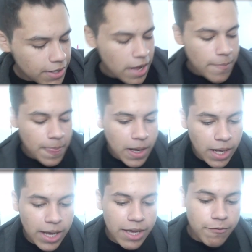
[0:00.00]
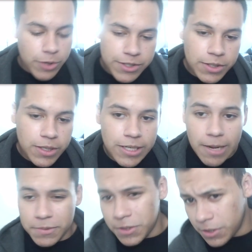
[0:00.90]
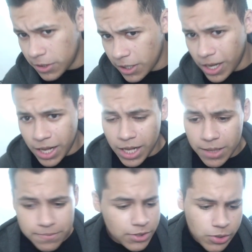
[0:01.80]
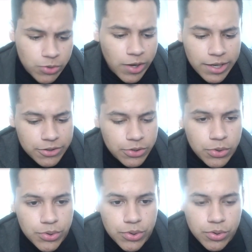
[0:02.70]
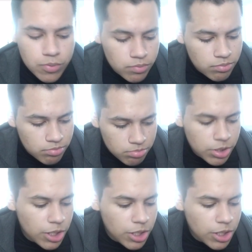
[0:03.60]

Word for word: yeah, I've recently adopted her. I'm still trying to, you